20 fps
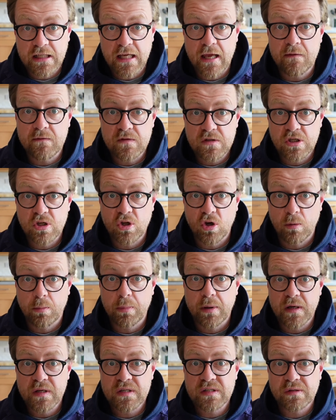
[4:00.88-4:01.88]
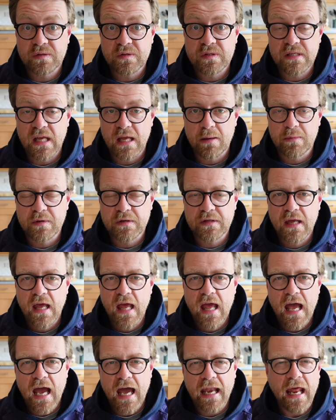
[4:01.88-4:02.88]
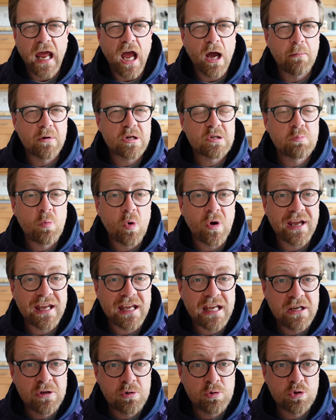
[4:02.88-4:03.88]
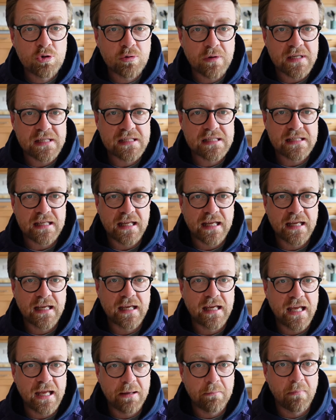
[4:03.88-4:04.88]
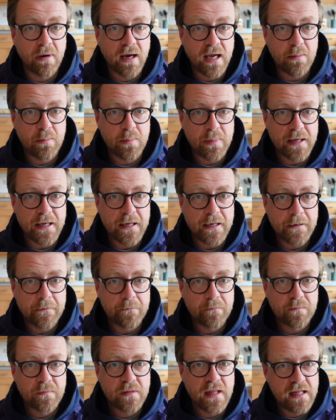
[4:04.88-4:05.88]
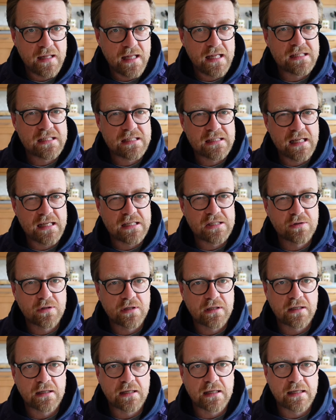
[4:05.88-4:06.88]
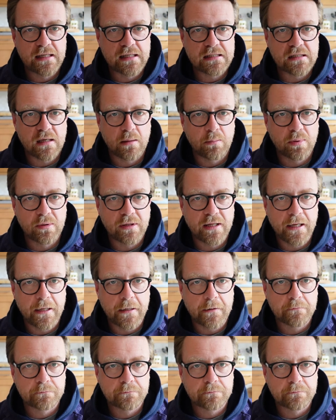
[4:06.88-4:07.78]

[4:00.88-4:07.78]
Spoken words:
gives to your personal statement and how much more interesting it might be. Let's look at a little example here.